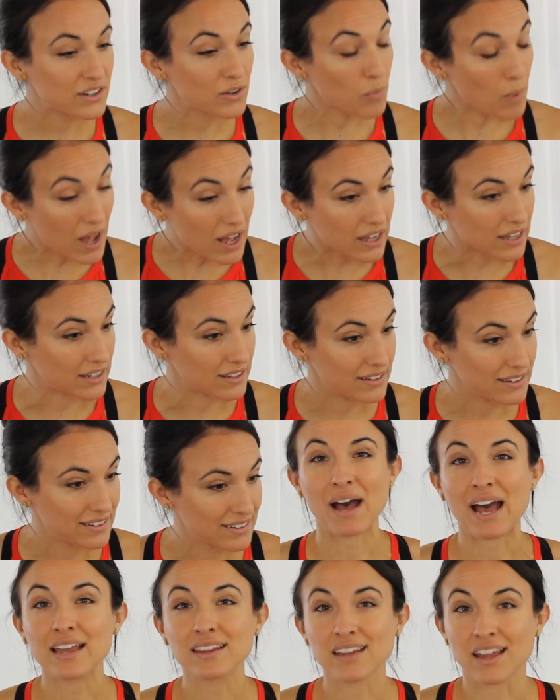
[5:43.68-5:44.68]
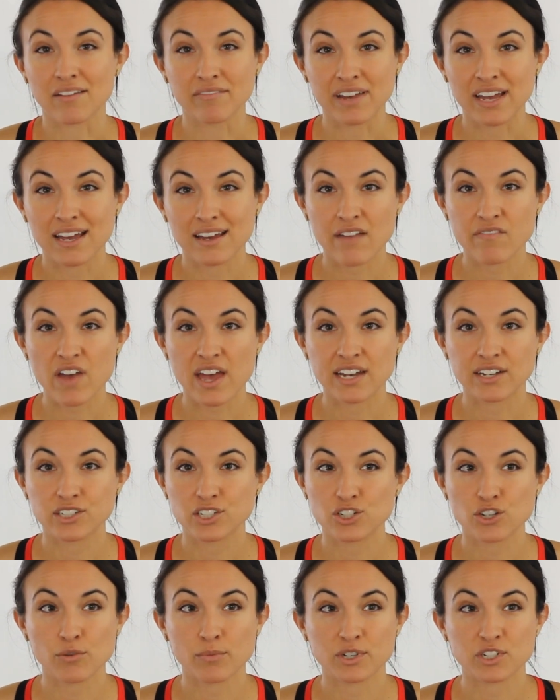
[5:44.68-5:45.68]
What? But I love it. I've had
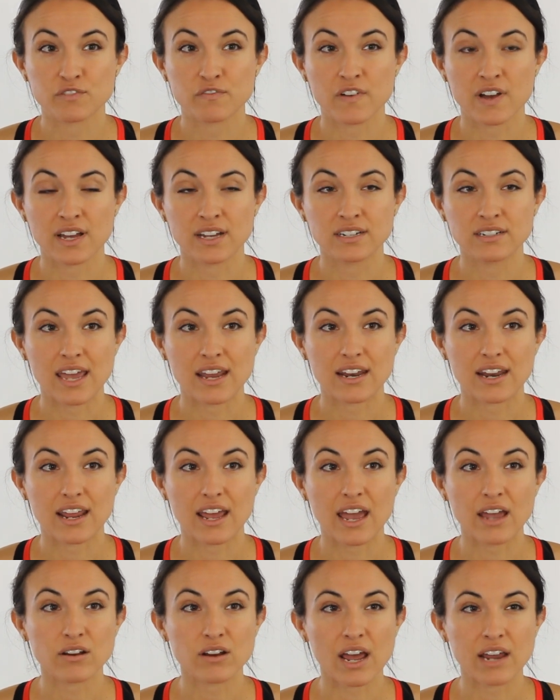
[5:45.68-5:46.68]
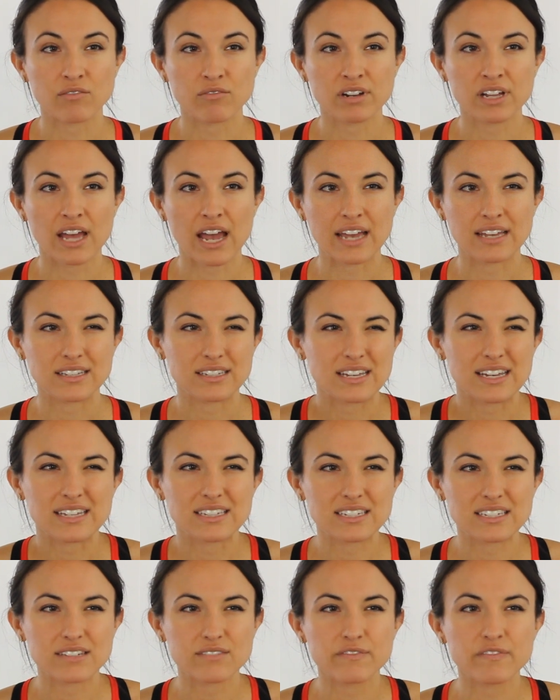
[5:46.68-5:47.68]
so much fun, and
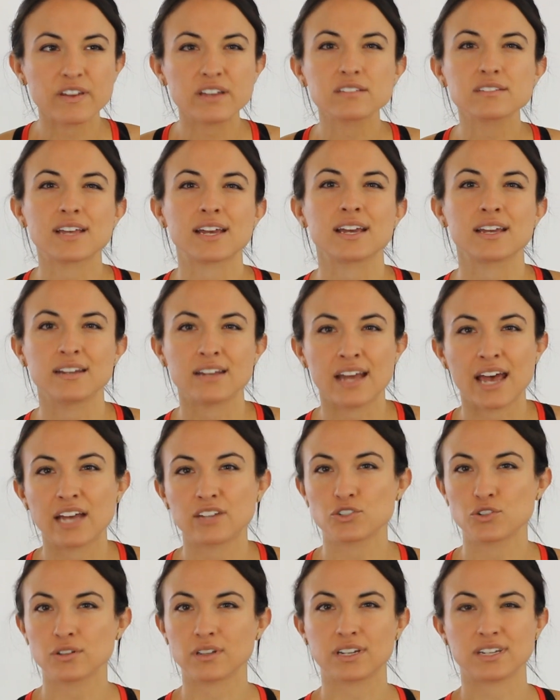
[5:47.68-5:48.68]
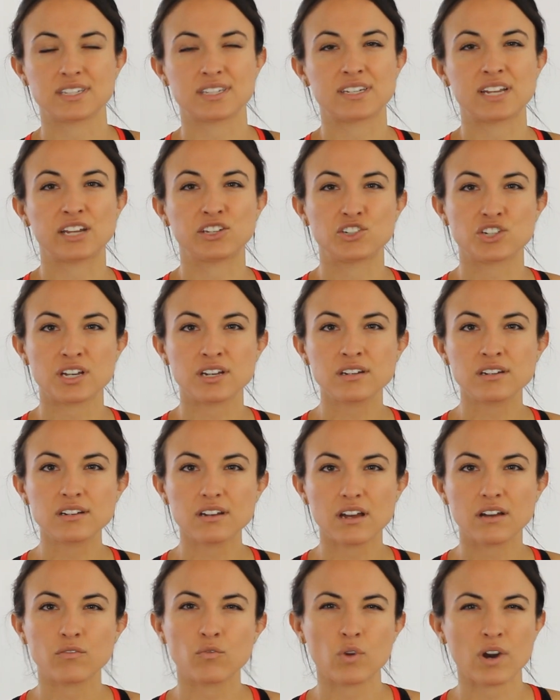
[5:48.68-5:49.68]
it feels like a natural extension
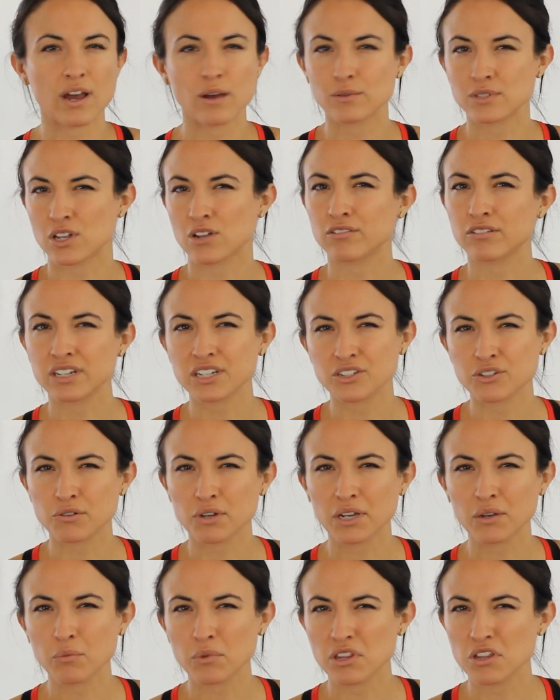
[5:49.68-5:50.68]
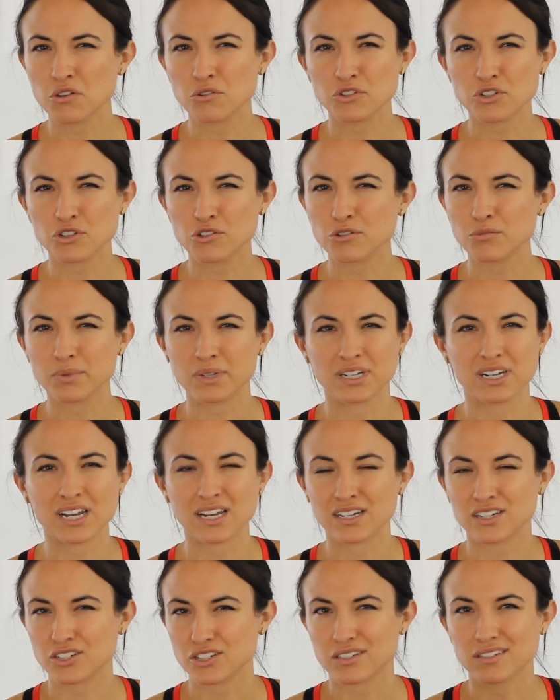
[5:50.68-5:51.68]
of what I was already doing with YouTube and
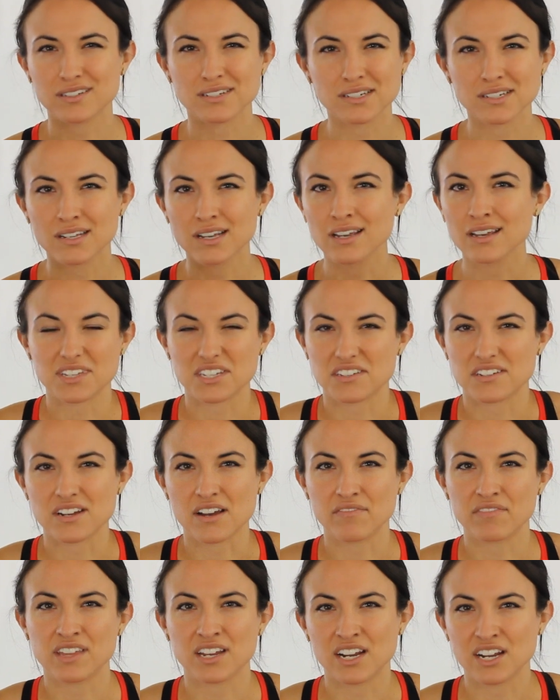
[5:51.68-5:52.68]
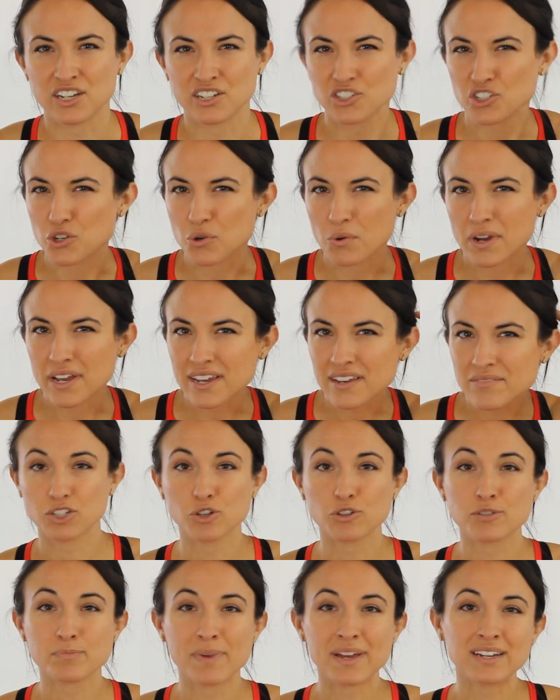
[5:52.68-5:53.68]
kind of just the stuff that I enjoy. So
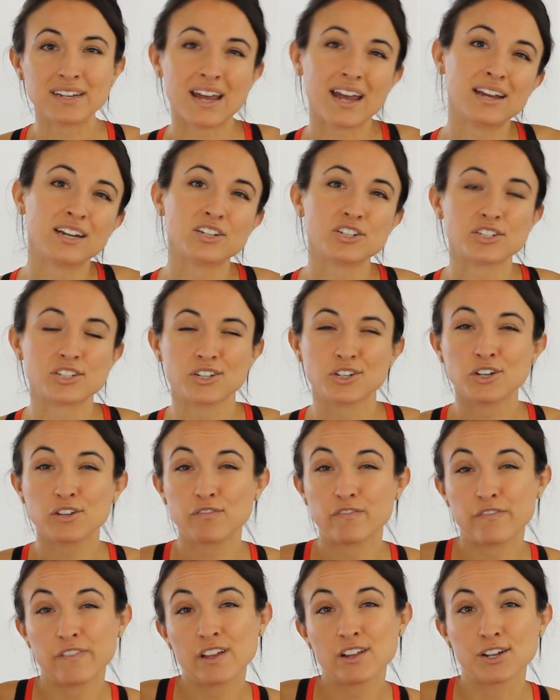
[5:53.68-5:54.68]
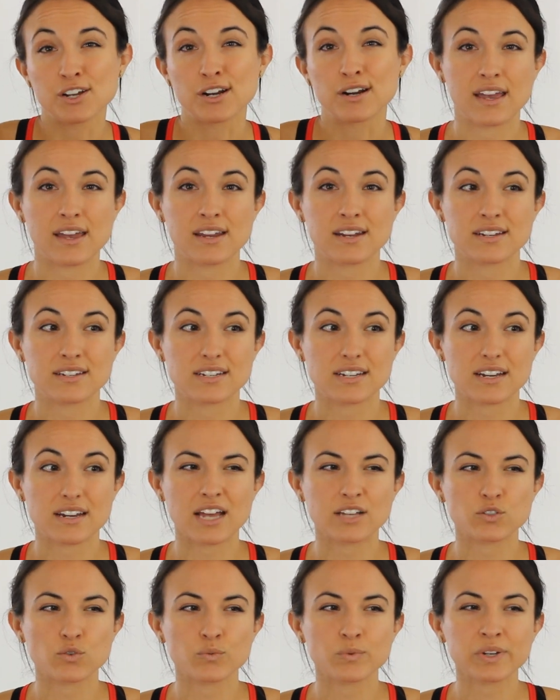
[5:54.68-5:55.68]
it's been kind of just a good filler, and
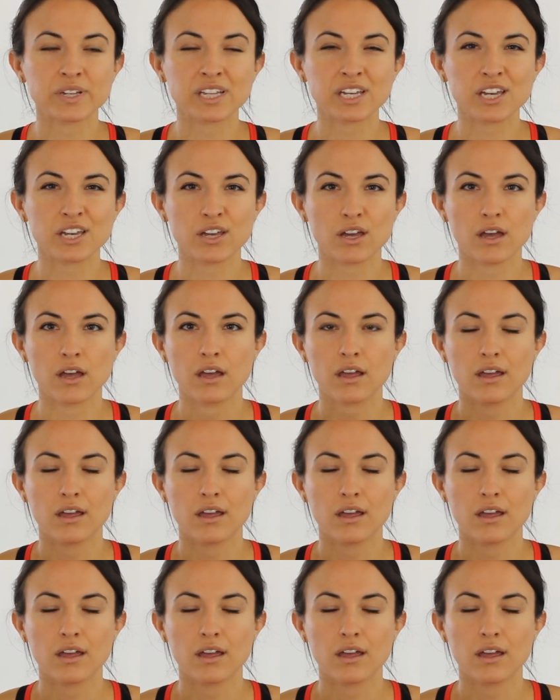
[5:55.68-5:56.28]
it's really